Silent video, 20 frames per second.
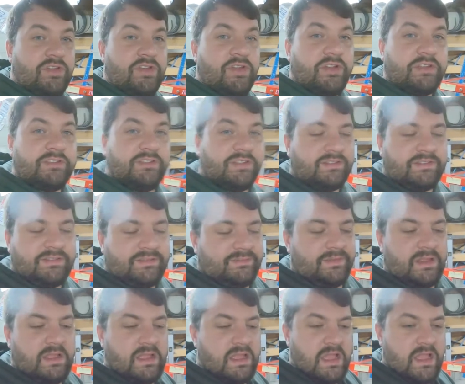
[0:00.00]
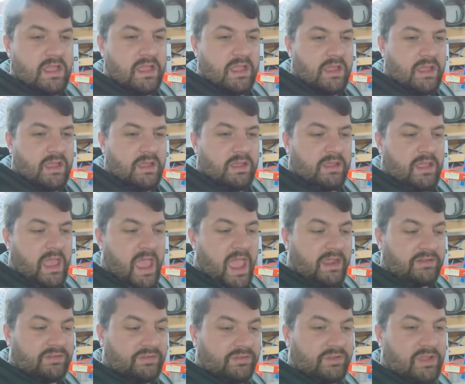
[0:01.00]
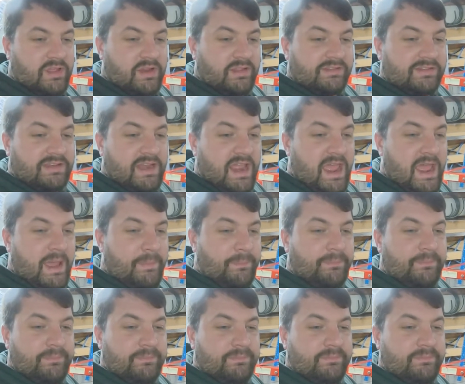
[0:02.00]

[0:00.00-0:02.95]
hooks, its axle's going to snap.